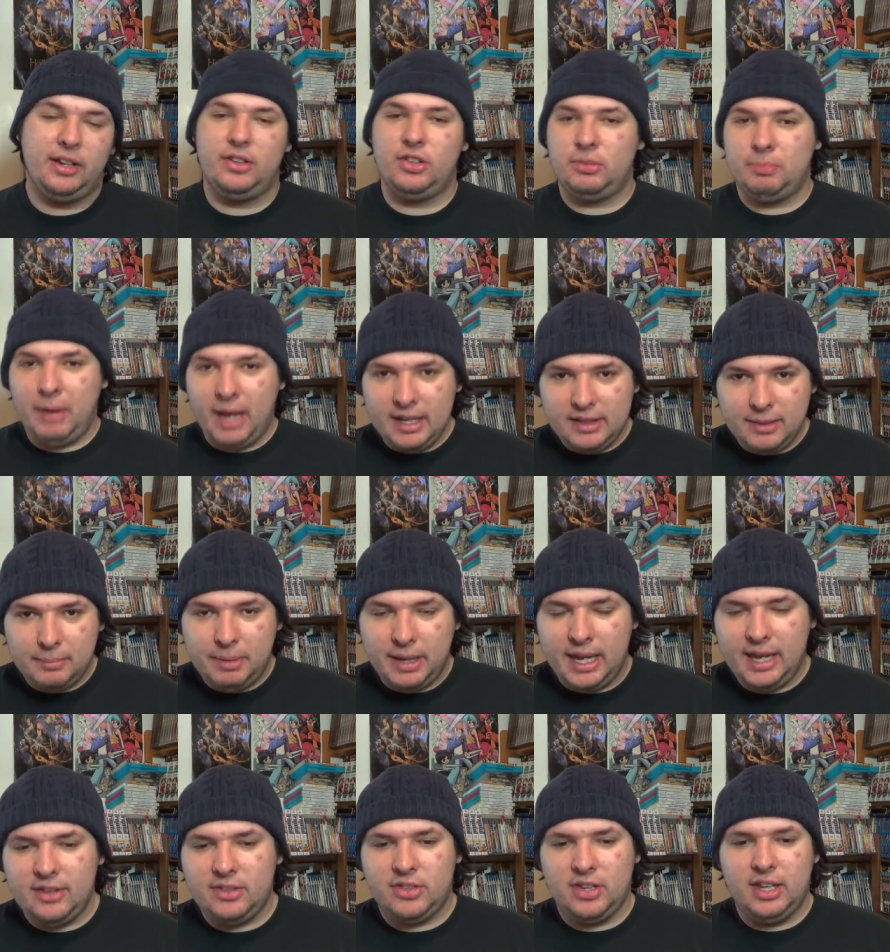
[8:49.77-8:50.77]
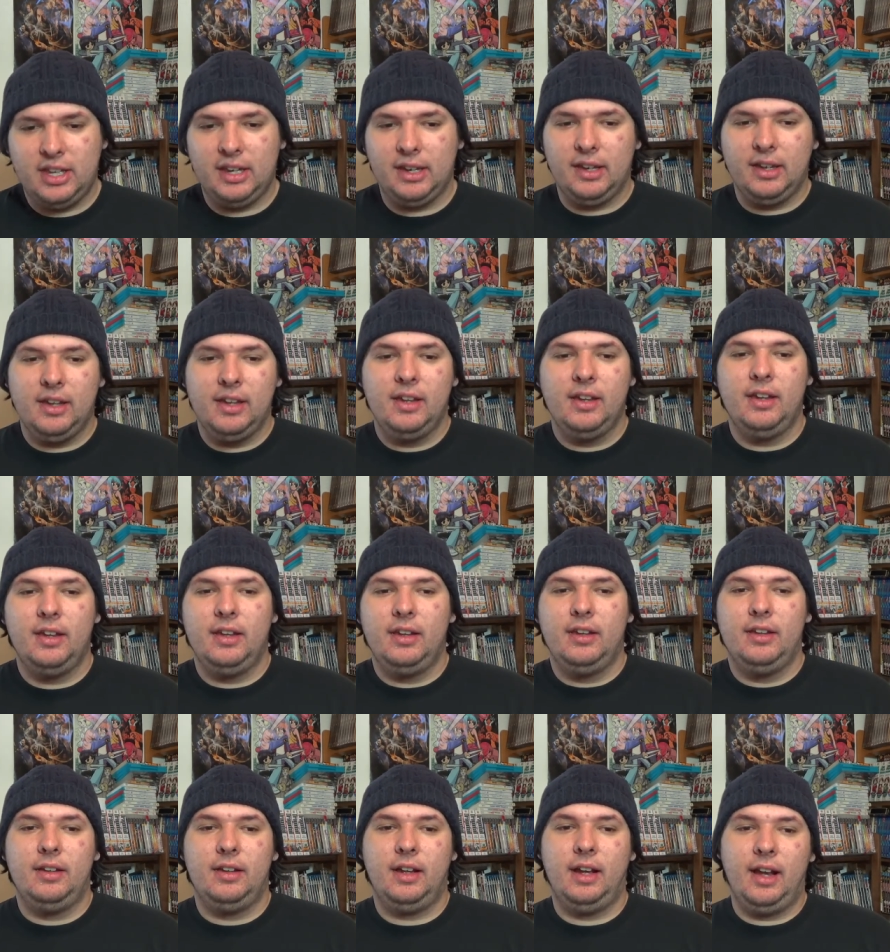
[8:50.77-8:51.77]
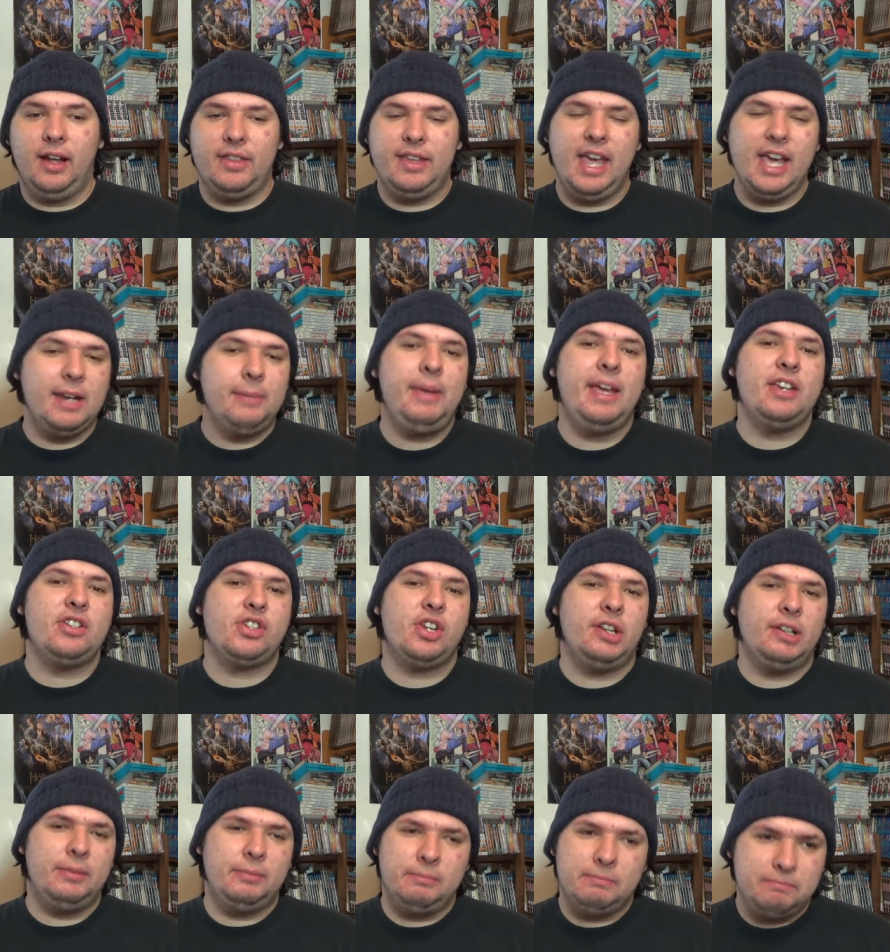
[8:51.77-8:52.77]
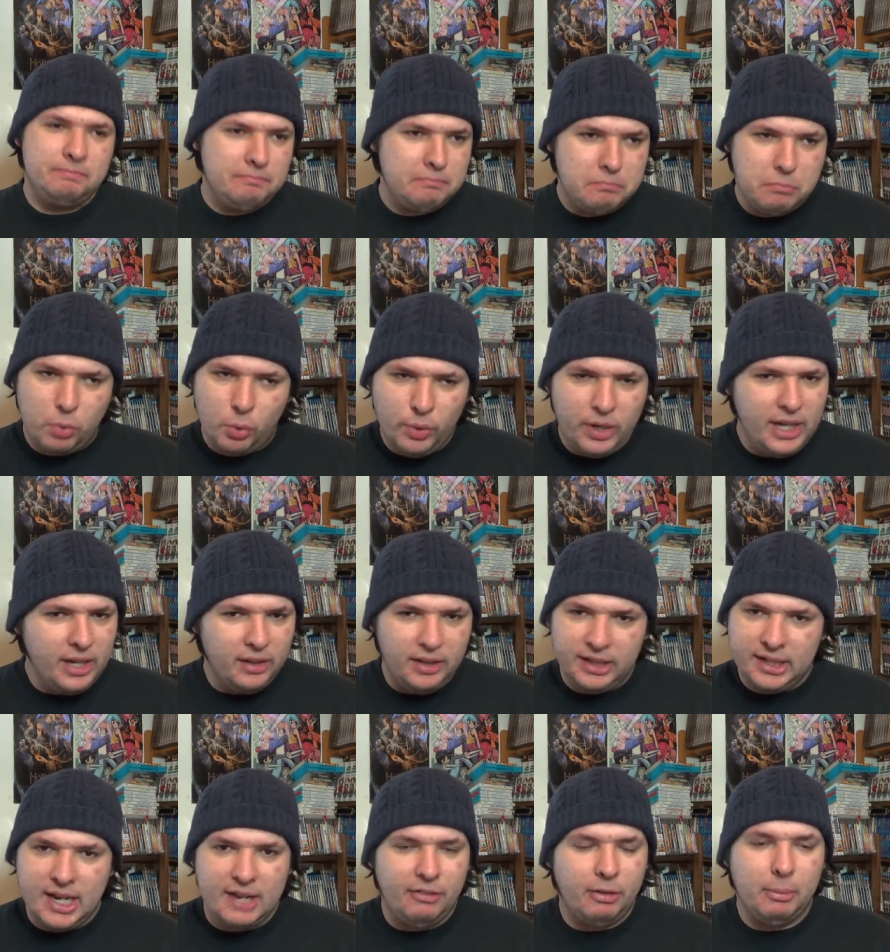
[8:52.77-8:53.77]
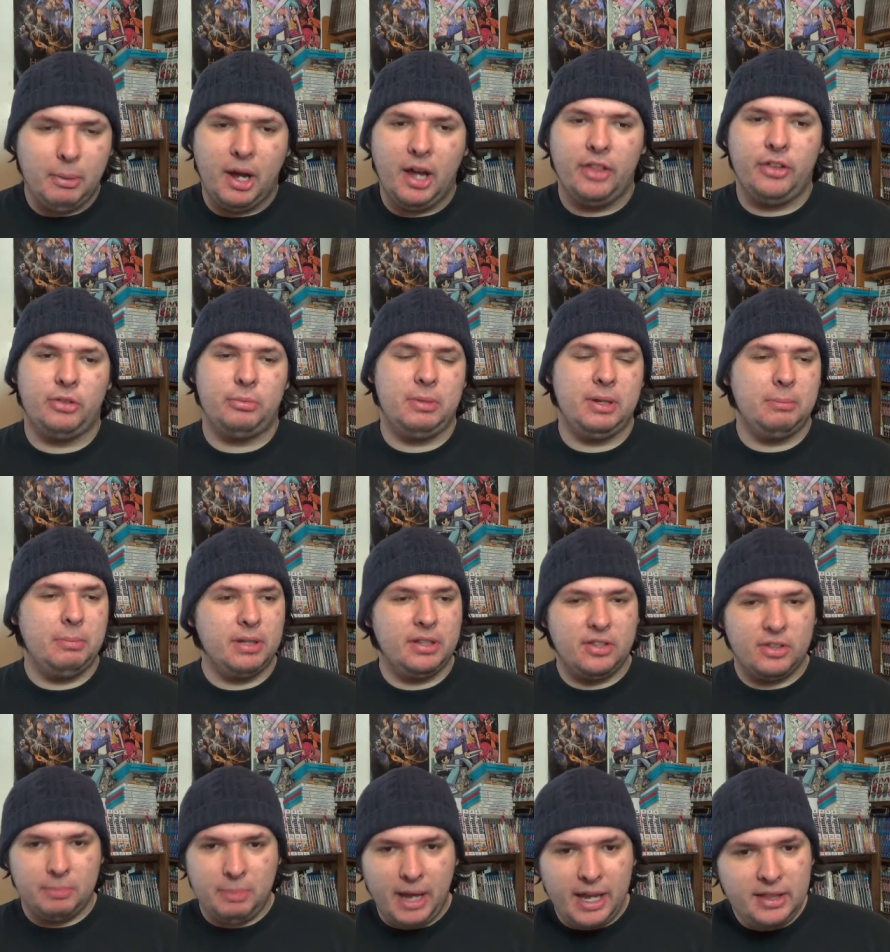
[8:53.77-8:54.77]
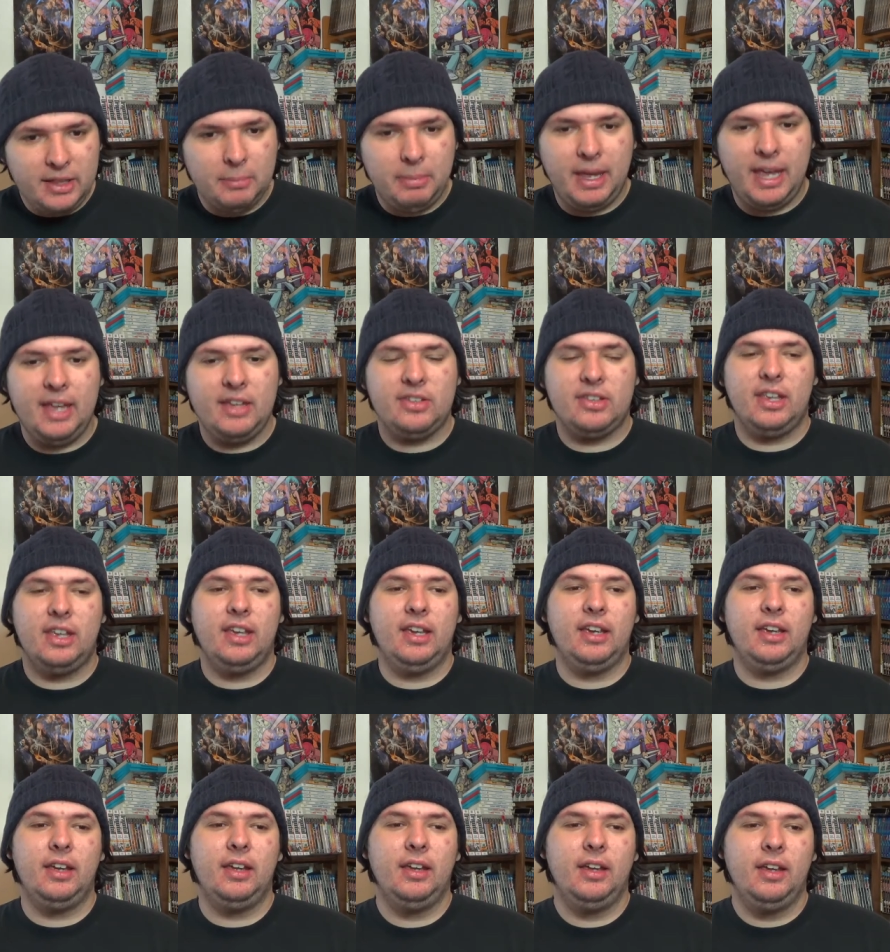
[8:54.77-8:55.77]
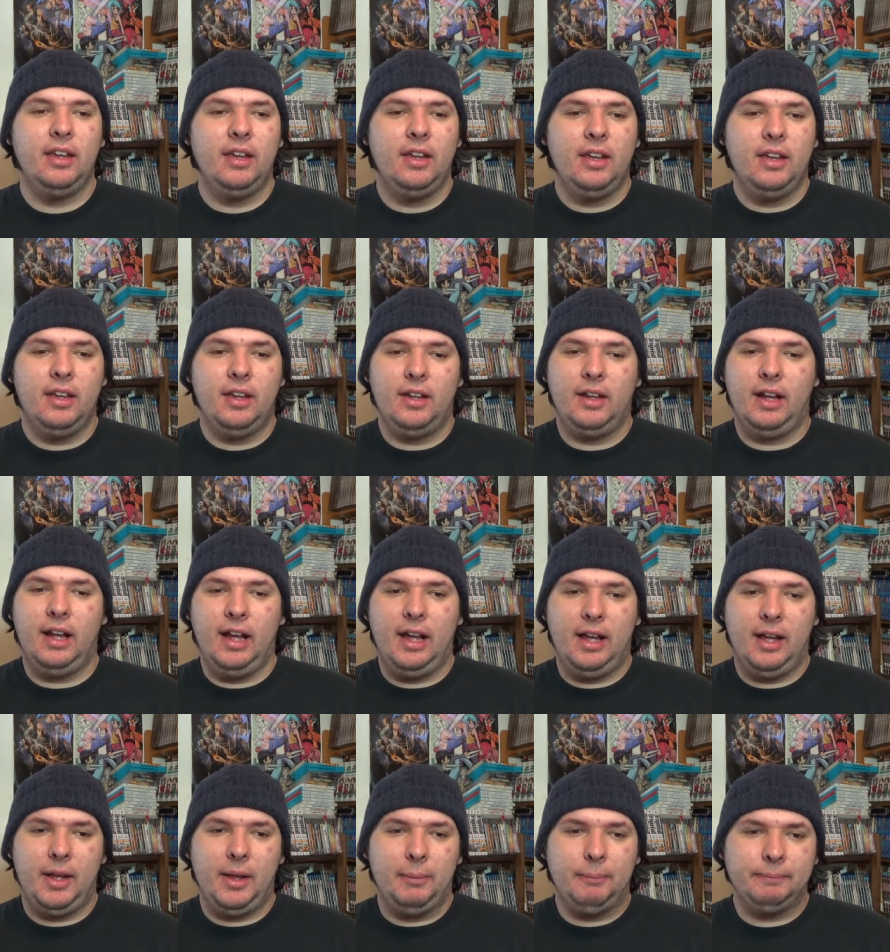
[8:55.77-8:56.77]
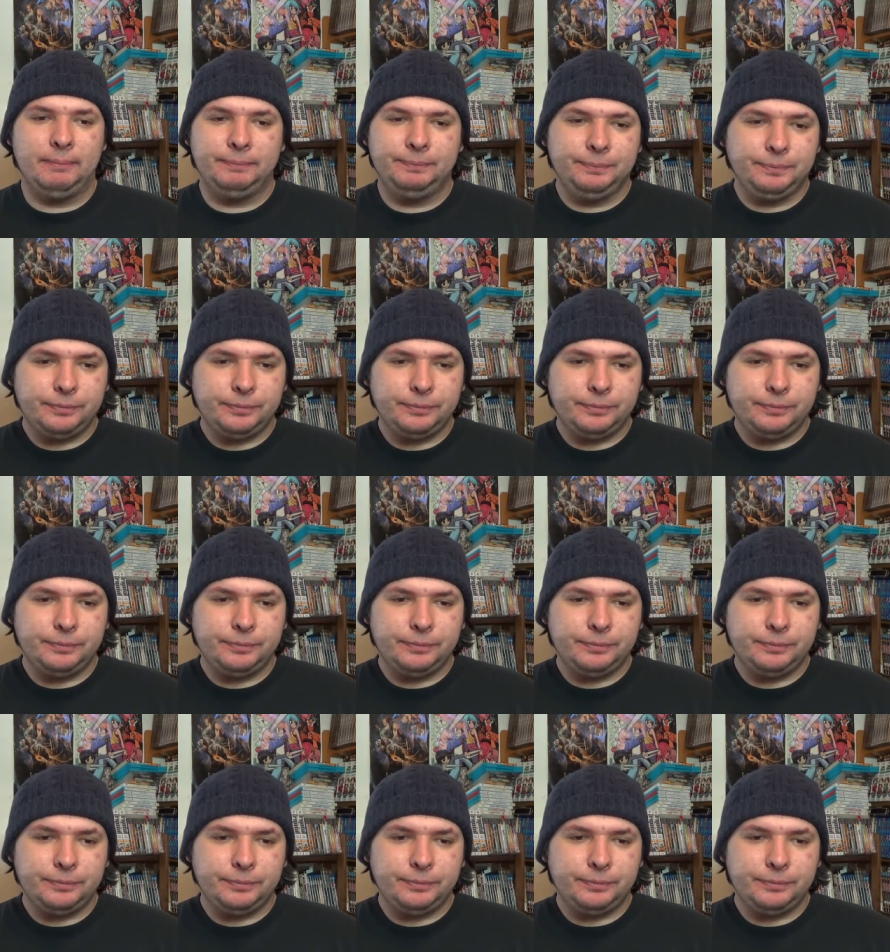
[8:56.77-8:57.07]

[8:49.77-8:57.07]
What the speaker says: Despite the pacing, the animation really never bothers me. But despite the pacing, mostly